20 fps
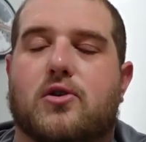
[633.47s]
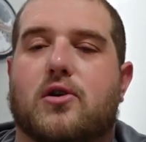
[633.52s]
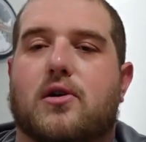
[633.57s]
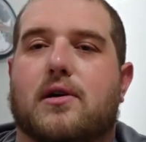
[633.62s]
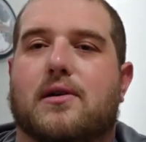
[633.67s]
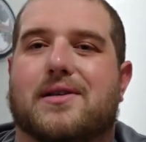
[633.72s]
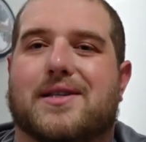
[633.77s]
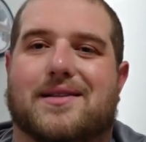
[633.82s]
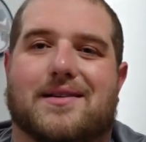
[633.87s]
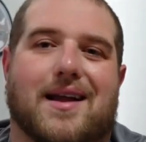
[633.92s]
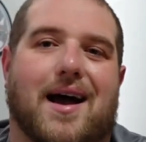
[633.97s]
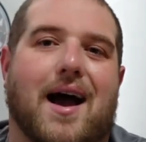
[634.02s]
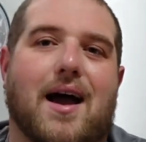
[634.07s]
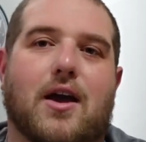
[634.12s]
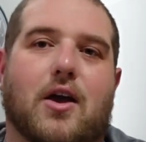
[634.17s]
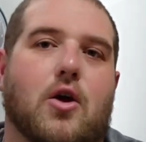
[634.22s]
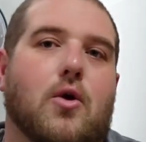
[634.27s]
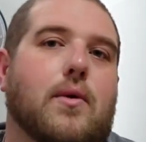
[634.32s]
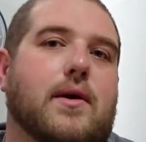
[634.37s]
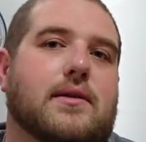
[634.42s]
is
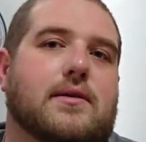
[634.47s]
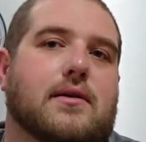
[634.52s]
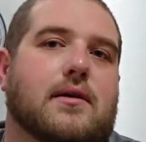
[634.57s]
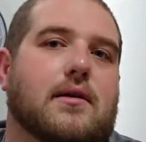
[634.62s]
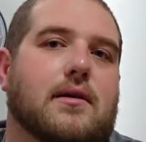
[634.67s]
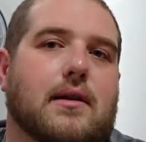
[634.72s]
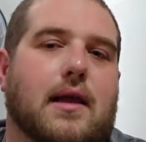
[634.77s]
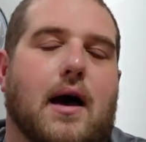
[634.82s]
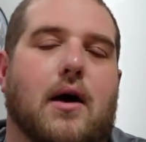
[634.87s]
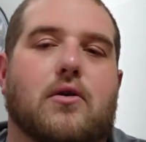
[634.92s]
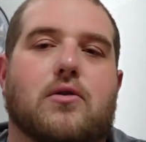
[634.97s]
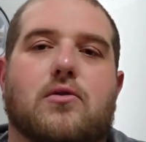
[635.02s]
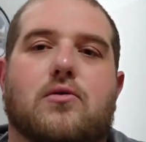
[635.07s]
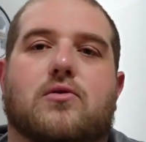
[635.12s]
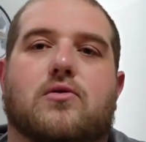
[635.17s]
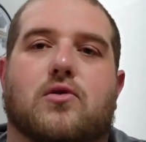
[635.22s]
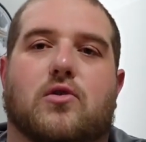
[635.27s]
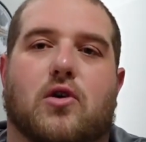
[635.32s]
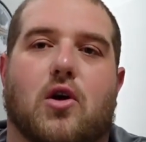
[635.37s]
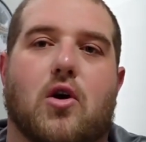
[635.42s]
not going to allow you
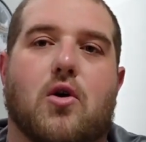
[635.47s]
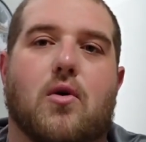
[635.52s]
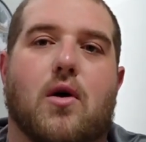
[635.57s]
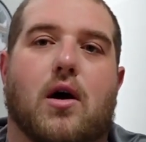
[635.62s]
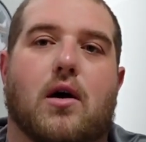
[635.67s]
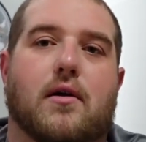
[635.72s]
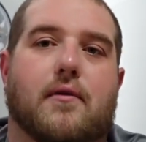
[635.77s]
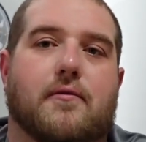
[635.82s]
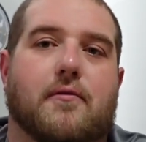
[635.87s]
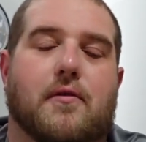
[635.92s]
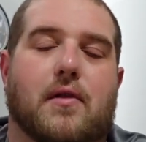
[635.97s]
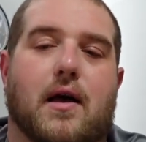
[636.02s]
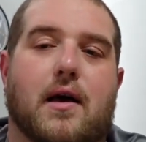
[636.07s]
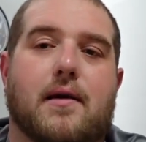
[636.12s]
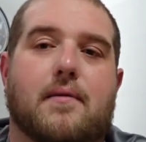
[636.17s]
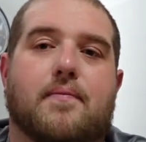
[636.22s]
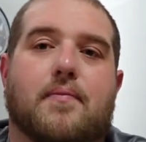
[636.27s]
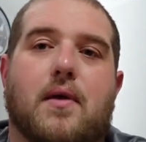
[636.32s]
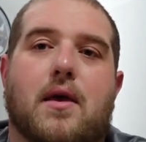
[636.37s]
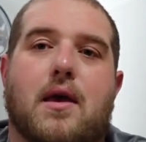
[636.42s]
to go on a
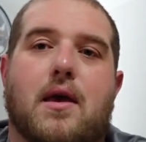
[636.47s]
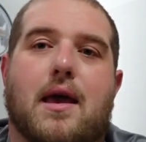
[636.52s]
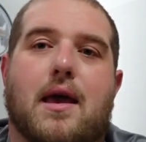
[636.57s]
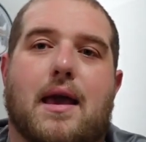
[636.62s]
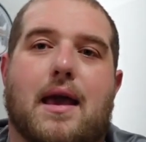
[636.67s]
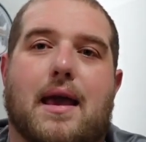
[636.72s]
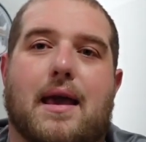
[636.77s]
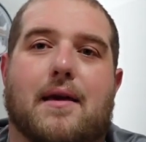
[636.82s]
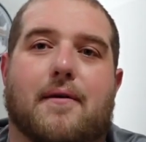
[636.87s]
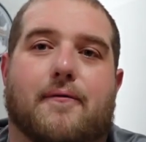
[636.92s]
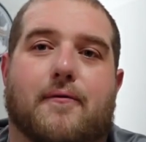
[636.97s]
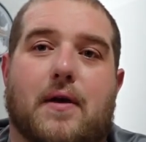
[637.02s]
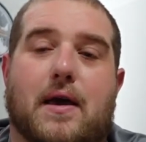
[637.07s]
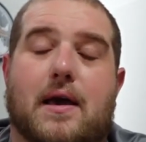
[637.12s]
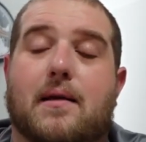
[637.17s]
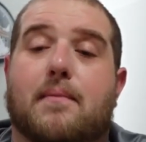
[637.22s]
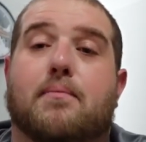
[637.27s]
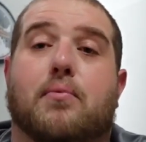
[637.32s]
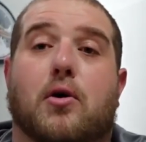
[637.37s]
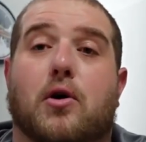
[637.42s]
flight if
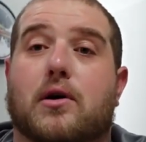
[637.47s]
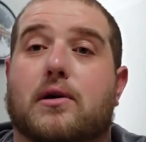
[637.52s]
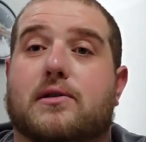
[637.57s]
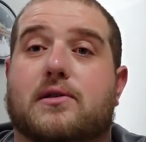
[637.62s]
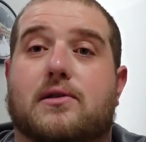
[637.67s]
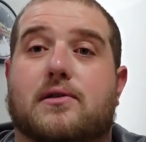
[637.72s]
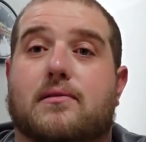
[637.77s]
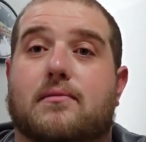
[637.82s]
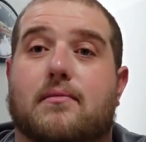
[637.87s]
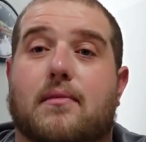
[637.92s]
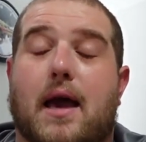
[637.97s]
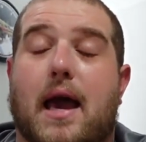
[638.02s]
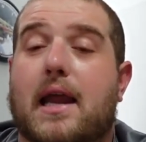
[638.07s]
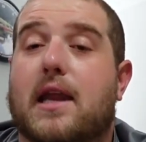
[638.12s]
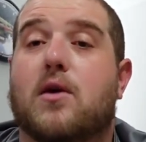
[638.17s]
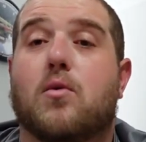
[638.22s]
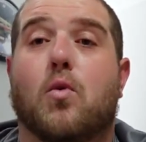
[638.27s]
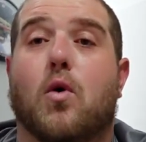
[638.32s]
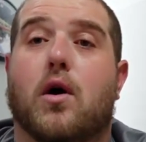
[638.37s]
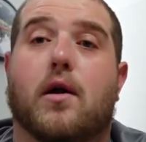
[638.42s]
it puts
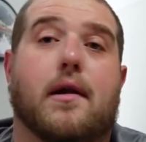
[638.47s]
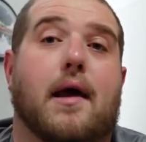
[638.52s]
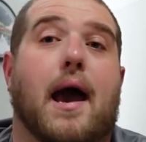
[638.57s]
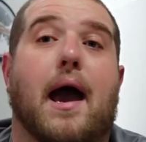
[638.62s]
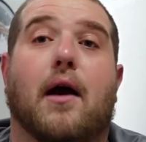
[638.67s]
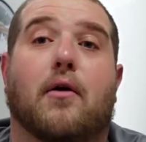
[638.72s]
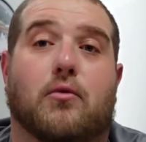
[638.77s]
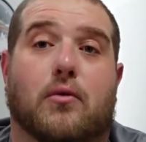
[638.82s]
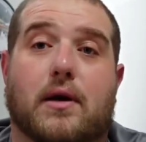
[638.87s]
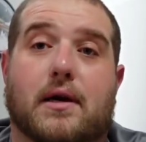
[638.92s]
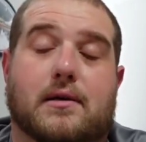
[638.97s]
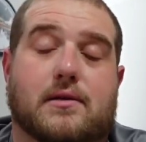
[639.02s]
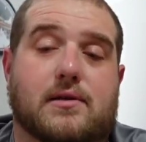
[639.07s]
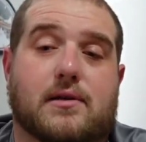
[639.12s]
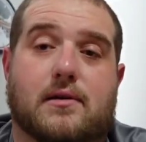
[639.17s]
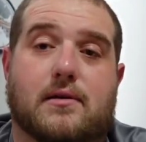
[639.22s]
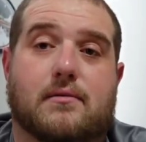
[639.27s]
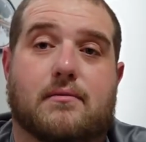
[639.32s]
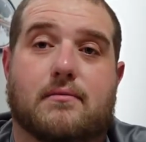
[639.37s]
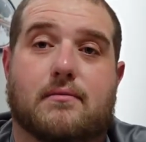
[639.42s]
anyone at
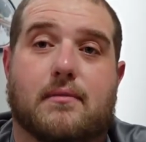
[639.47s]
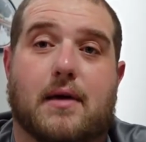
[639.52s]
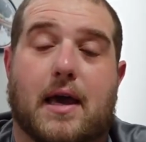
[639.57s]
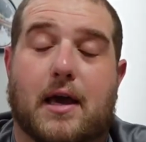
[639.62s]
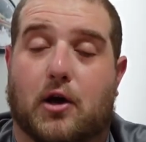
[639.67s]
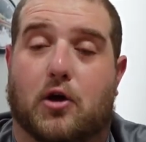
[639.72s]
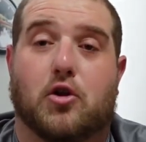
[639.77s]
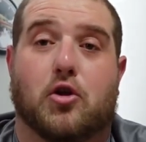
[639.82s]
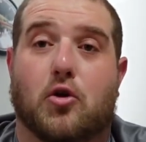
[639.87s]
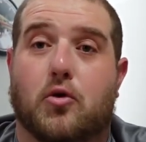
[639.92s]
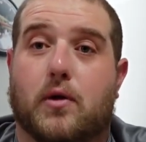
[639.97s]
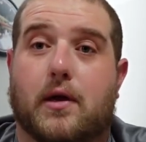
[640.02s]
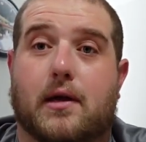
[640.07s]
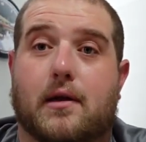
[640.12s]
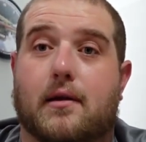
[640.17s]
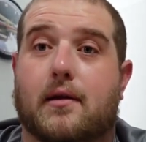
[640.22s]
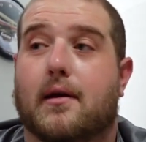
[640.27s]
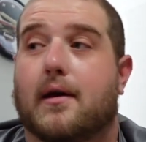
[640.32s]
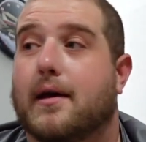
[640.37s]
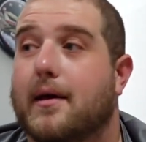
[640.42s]
risk,
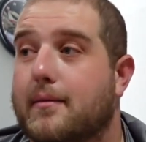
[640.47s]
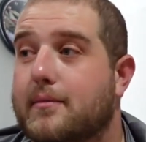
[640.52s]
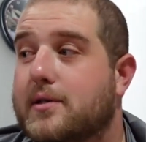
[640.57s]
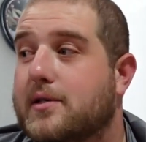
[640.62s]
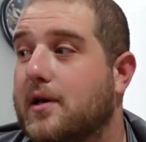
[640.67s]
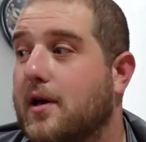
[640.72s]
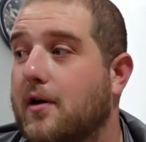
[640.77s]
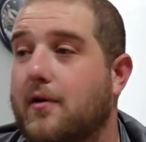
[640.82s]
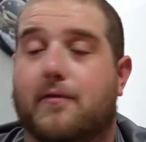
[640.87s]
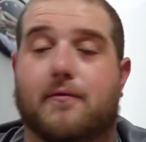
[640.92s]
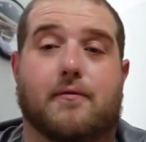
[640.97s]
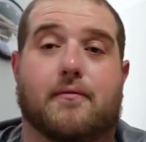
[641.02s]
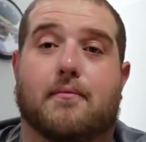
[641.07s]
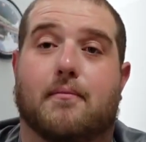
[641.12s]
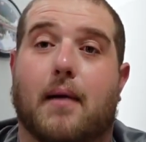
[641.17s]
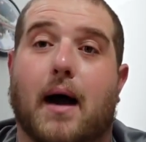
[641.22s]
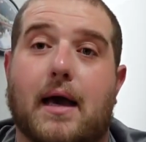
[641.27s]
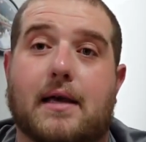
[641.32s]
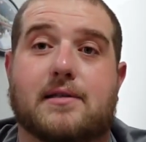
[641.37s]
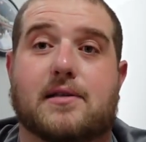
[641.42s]
including himself,
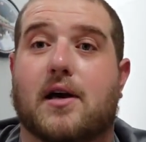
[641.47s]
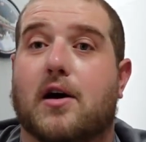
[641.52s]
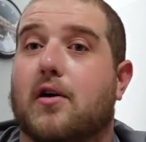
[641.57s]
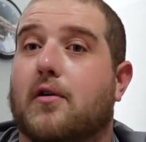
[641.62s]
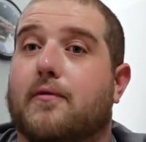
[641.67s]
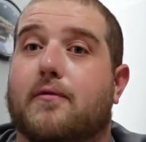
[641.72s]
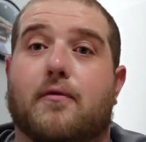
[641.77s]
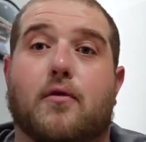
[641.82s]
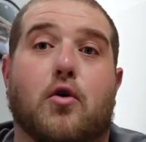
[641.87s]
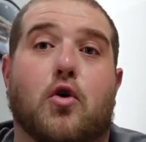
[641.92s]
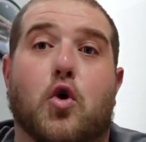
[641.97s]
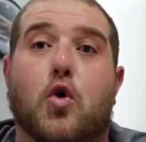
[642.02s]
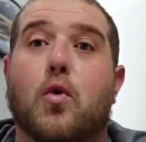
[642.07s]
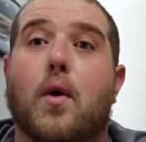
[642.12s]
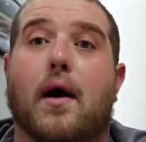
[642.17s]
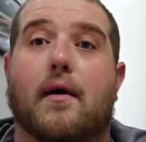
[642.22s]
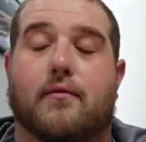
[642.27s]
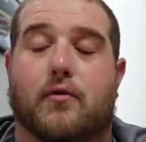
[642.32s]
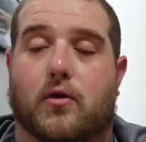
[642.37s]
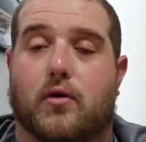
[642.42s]
myself,
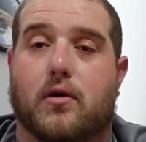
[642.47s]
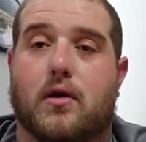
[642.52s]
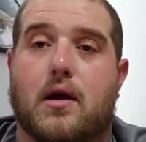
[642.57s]
whoever.